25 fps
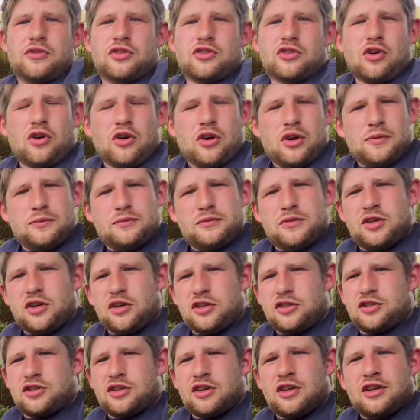Storm
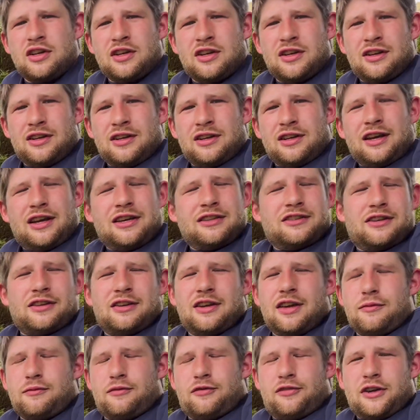does like to
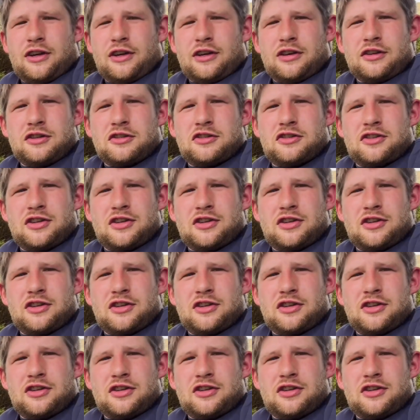nip fingers,